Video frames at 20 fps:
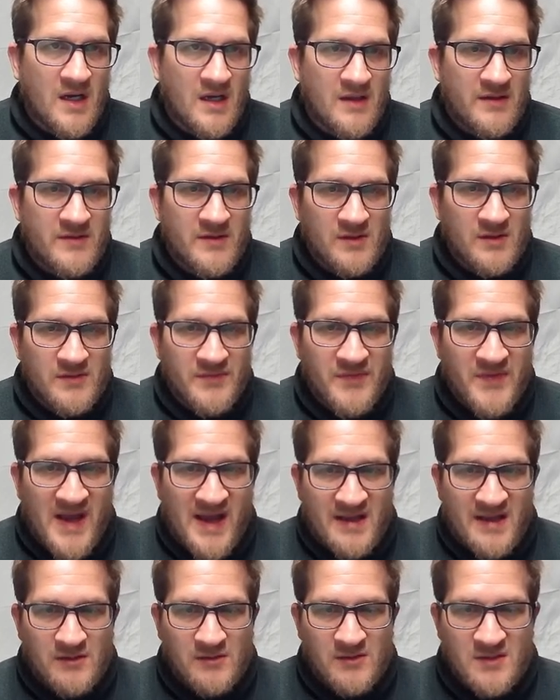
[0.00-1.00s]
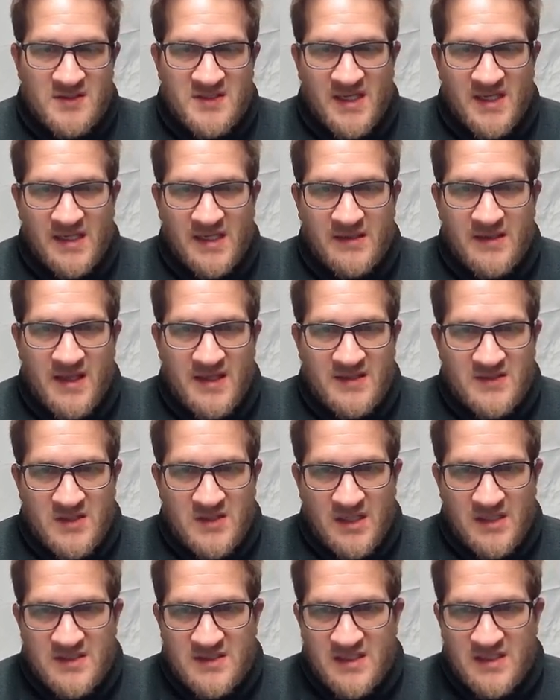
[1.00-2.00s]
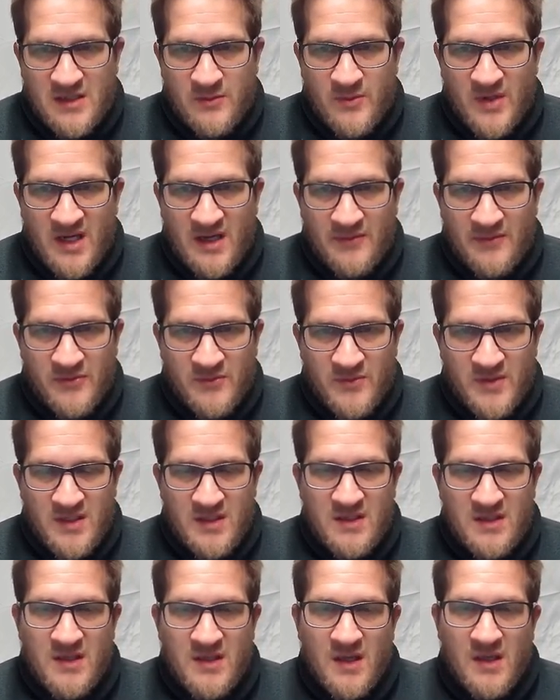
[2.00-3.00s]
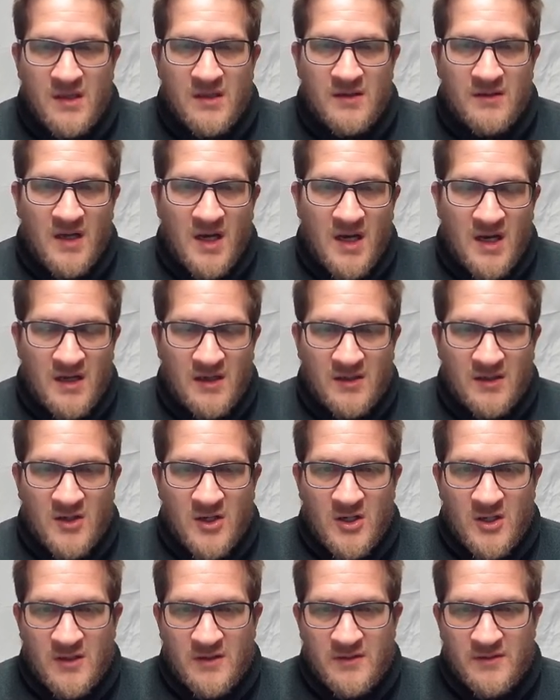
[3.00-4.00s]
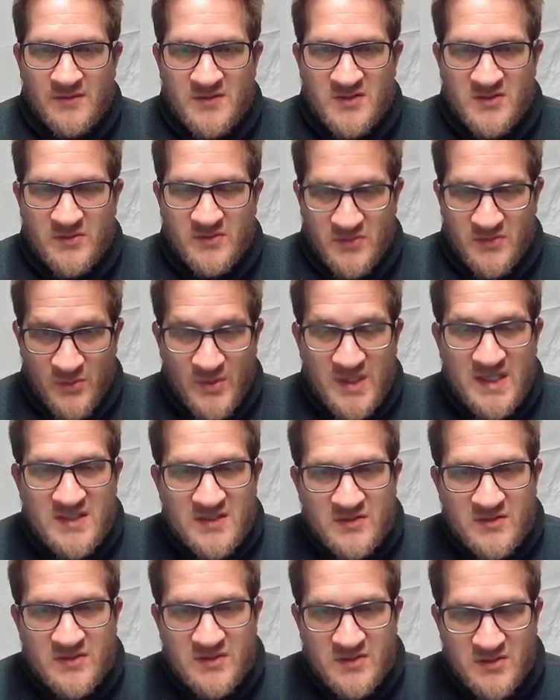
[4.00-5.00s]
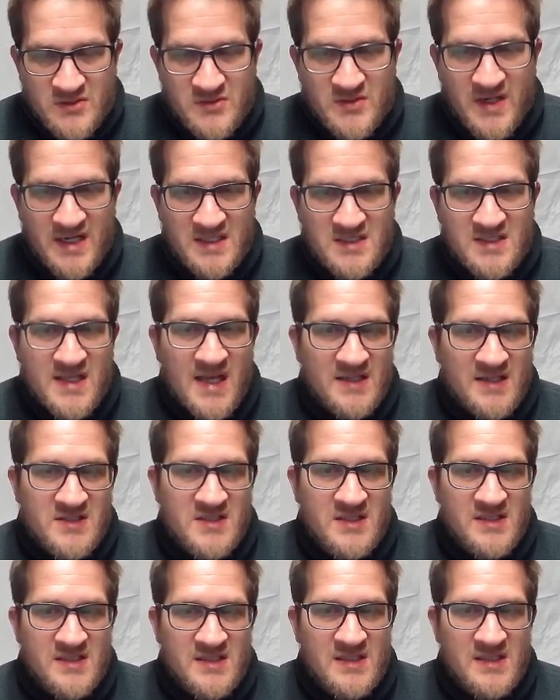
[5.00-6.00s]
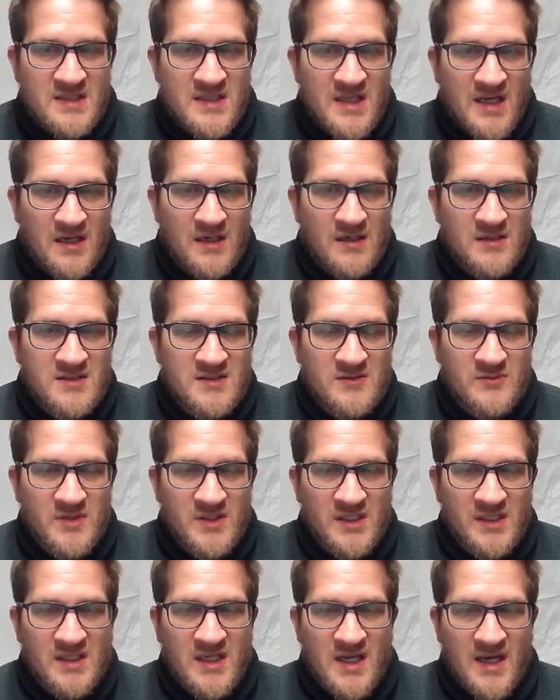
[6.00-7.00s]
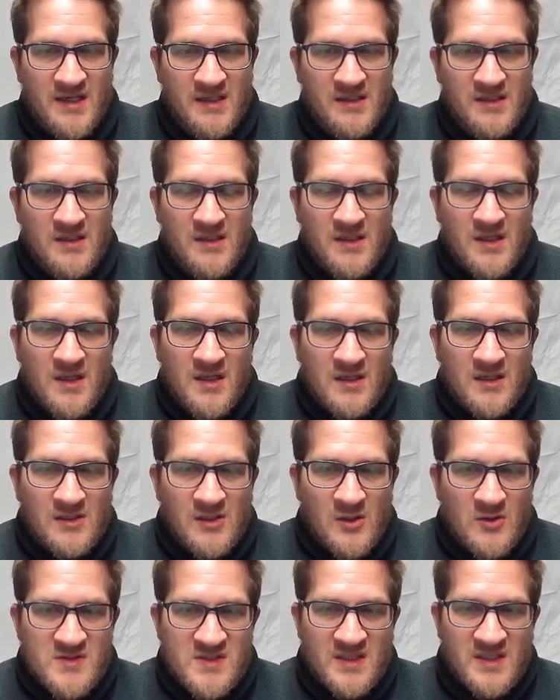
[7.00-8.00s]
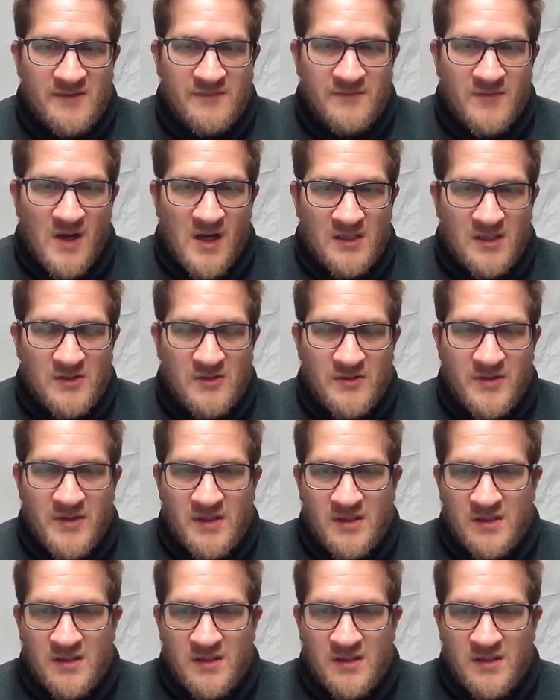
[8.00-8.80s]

the, that looks like this. You can see we got three uh, curves, three straight sections in there to really kind of closely follow the